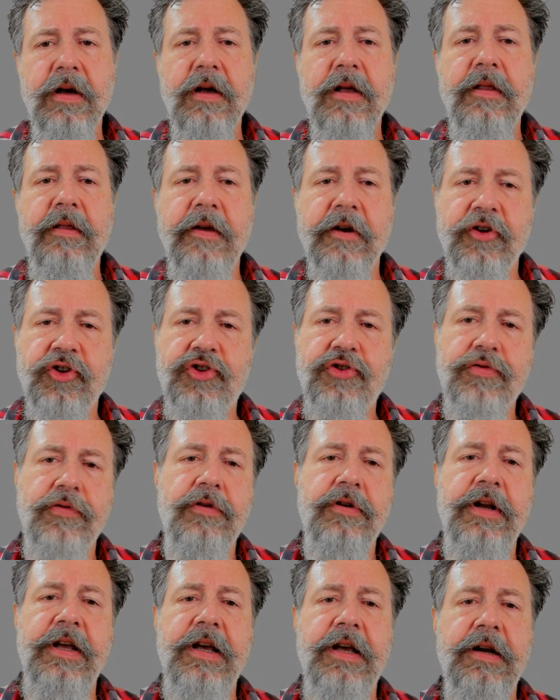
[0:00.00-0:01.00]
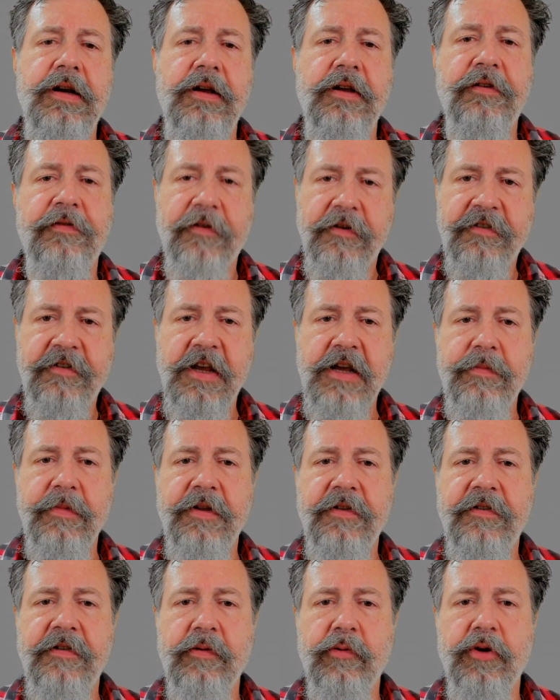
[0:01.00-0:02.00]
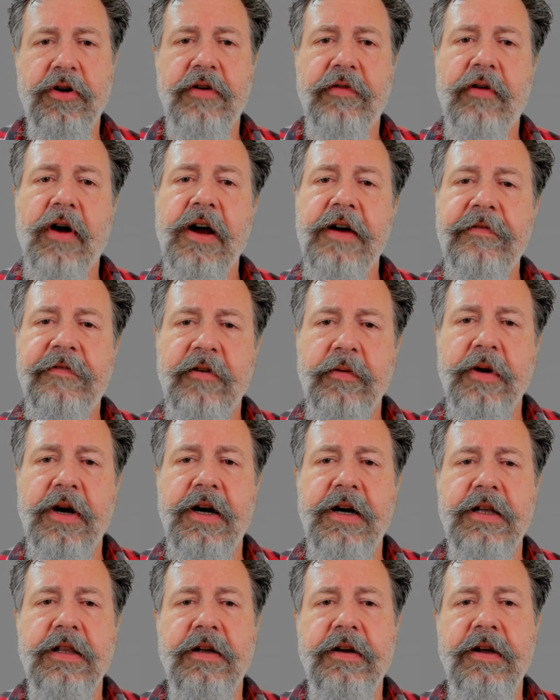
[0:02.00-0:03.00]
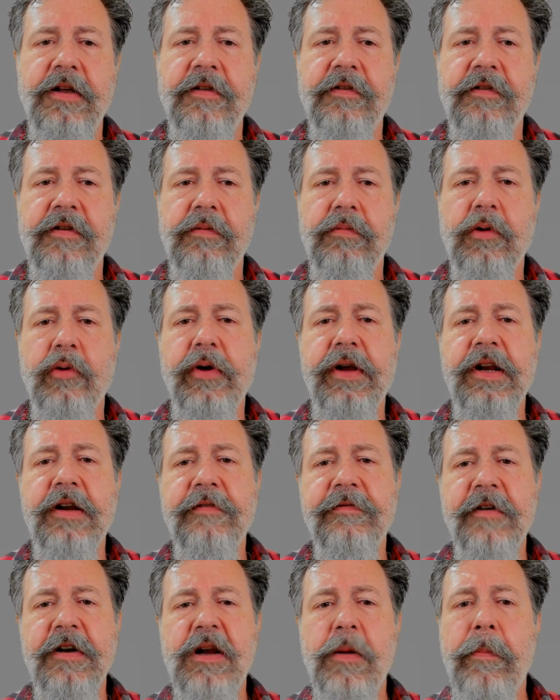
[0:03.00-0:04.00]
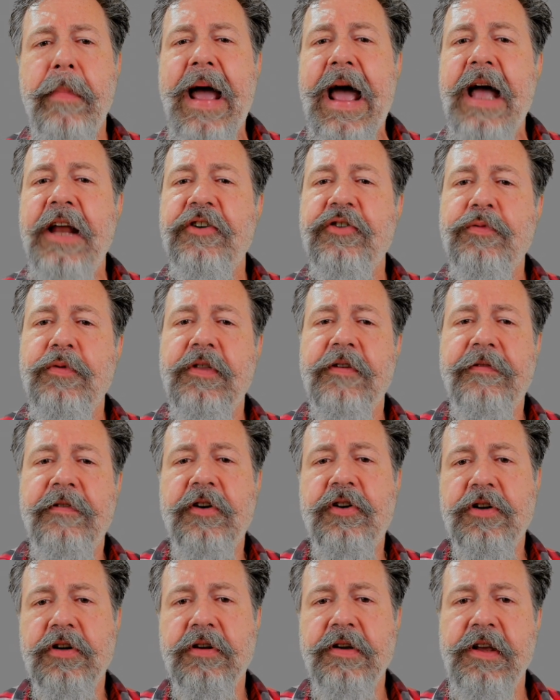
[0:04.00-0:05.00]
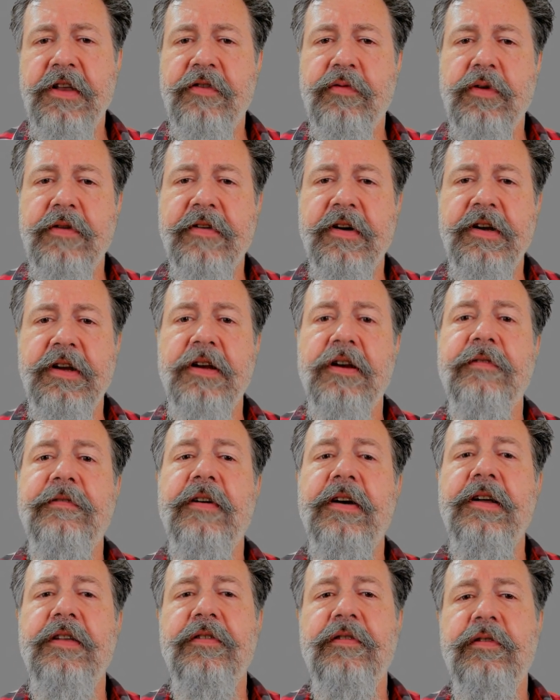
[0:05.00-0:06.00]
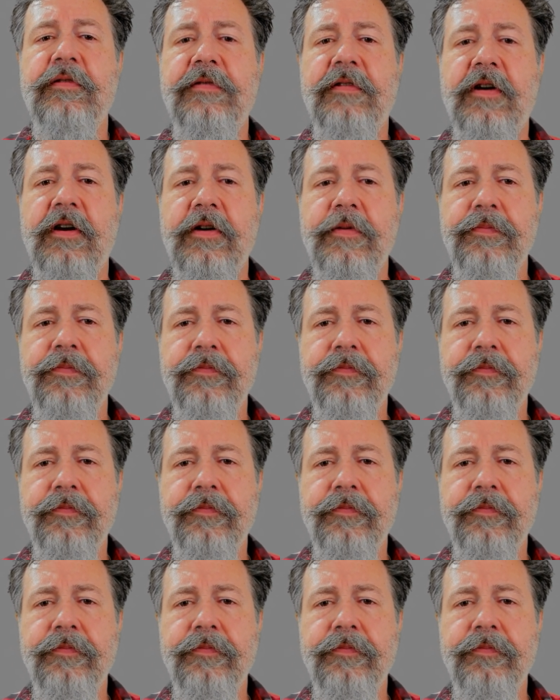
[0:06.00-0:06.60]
The unsure need is for statements that were derived from guidelines, but we didn't find a match with the functional needs we've identified so far.